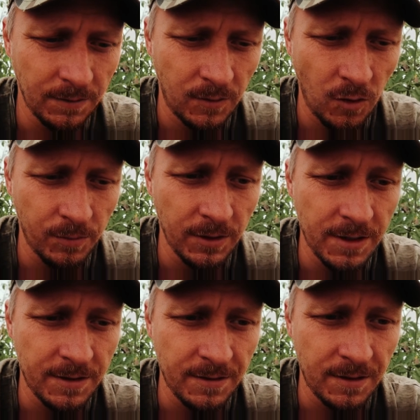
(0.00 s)

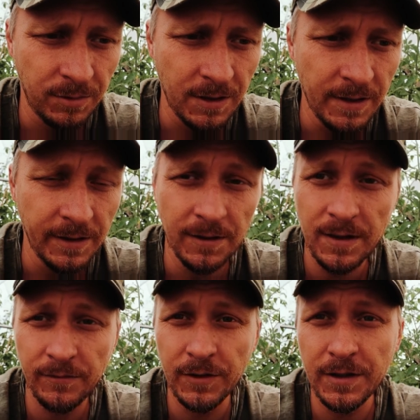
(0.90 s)
corporations supplying our
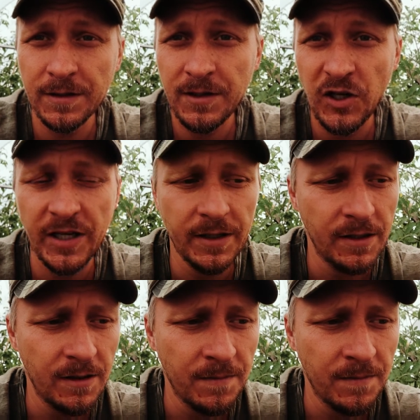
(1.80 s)
every need.